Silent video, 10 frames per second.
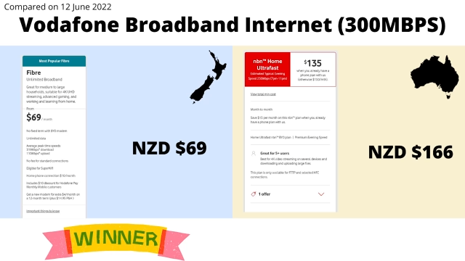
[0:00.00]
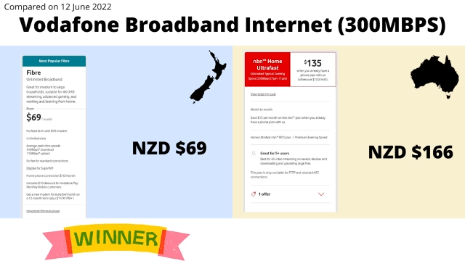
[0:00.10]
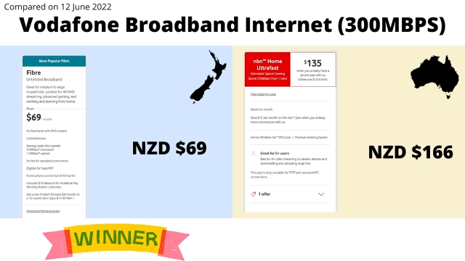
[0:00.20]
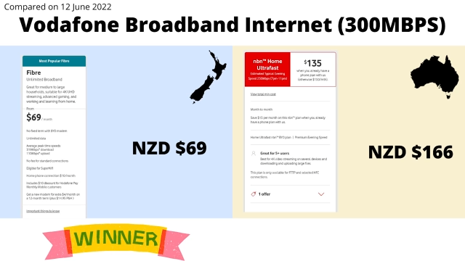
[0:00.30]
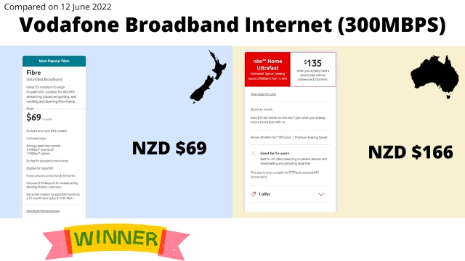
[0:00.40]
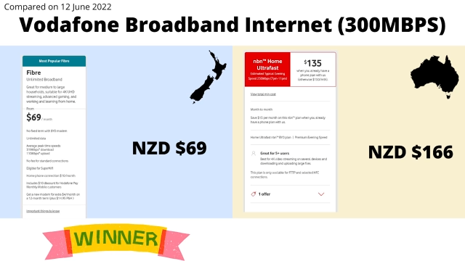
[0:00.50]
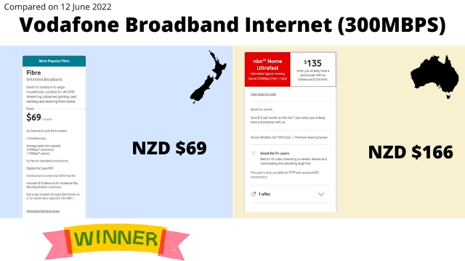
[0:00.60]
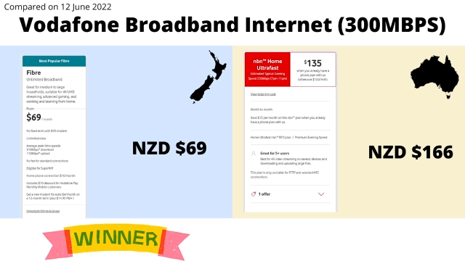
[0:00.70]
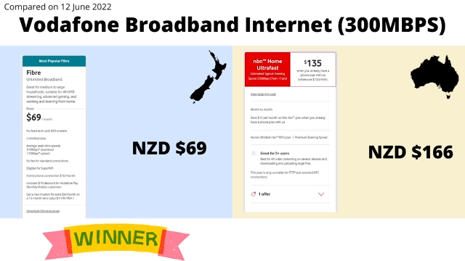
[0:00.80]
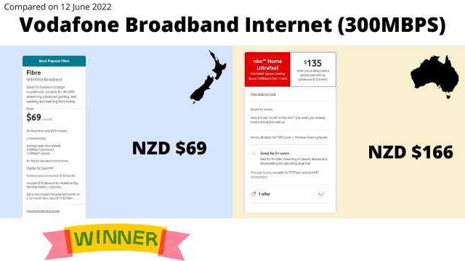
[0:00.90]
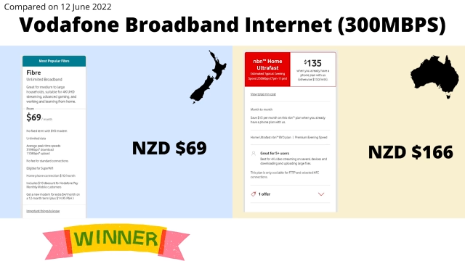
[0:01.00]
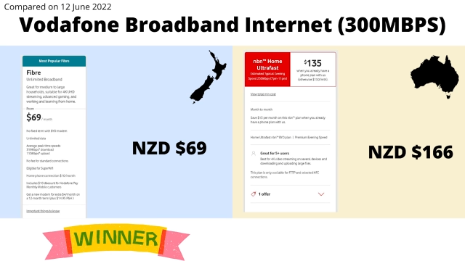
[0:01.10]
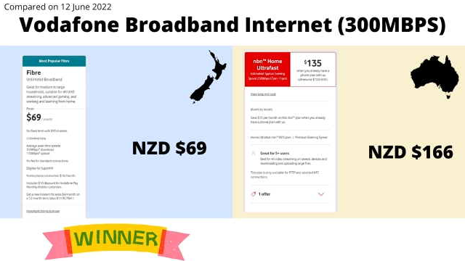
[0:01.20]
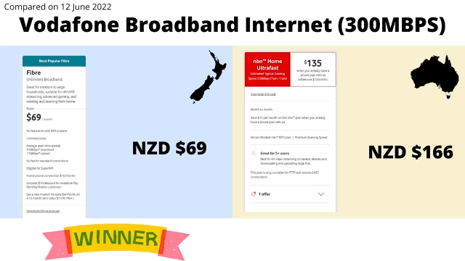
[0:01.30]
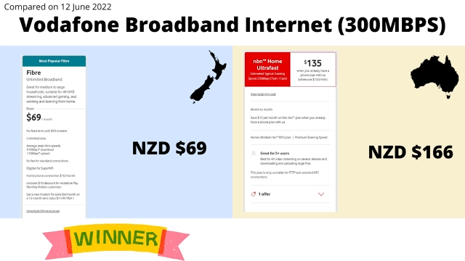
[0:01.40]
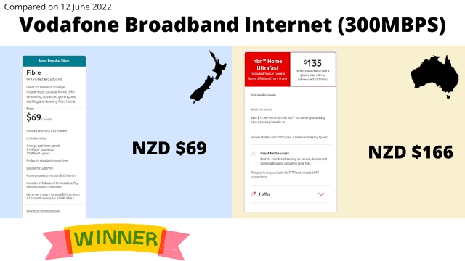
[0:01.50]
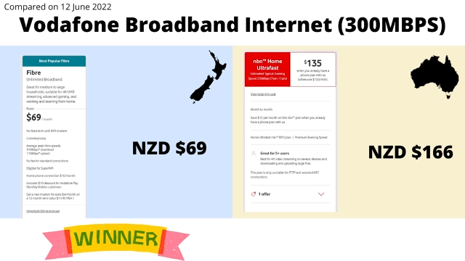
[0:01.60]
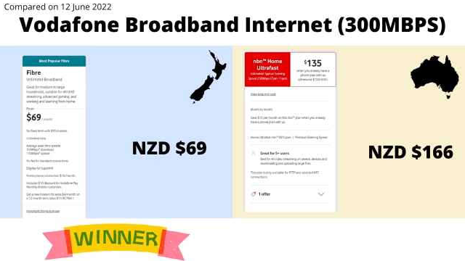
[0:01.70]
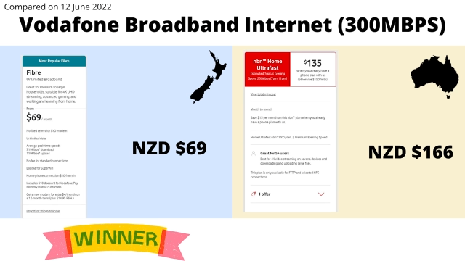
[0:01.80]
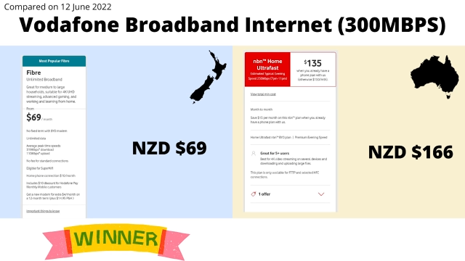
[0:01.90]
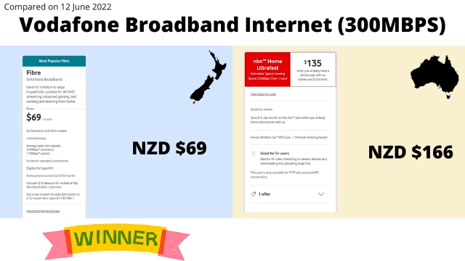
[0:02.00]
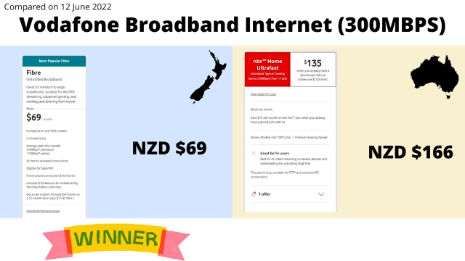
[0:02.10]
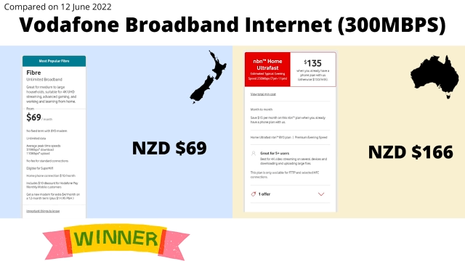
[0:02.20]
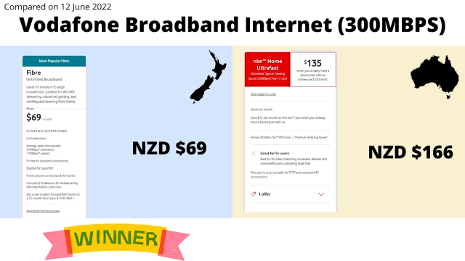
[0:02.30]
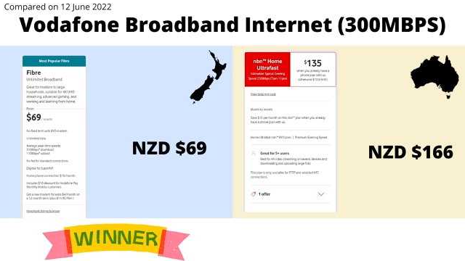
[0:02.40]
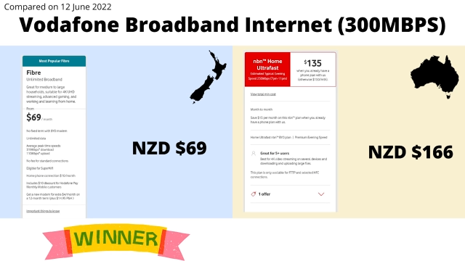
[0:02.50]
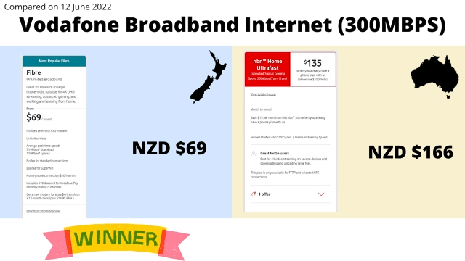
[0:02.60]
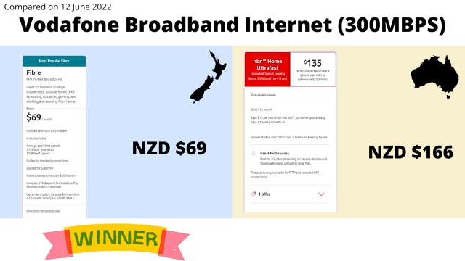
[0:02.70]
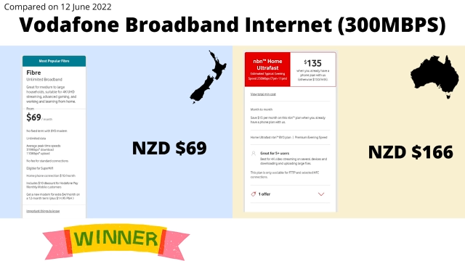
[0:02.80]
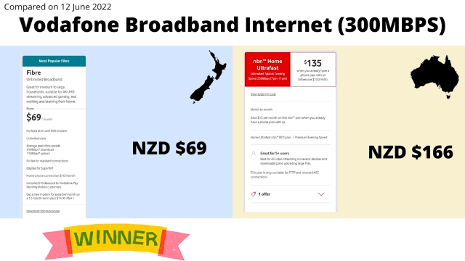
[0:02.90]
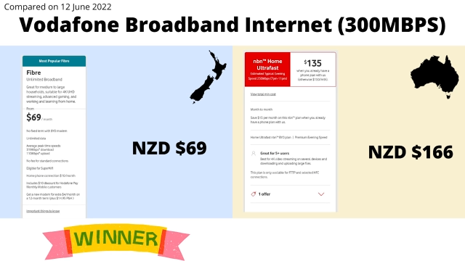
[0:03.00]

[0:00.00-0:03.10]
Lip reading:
(no speaker visible)